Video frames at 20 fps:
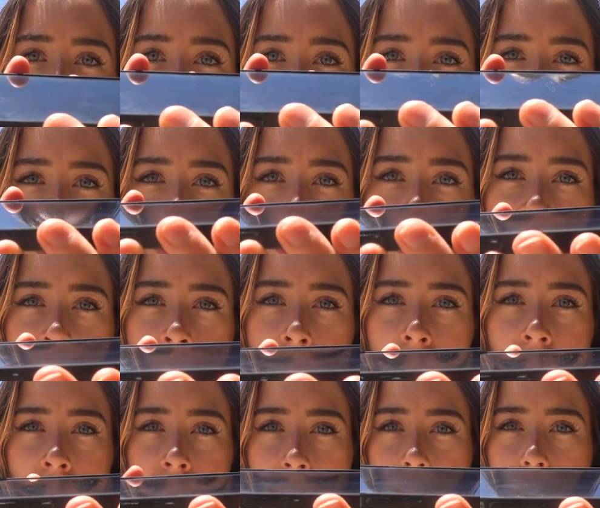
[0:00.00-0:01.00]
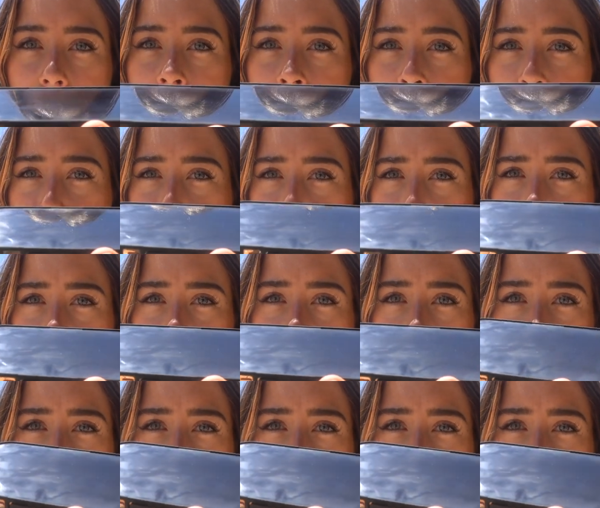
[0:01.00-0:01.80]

As you can see, like it goes over the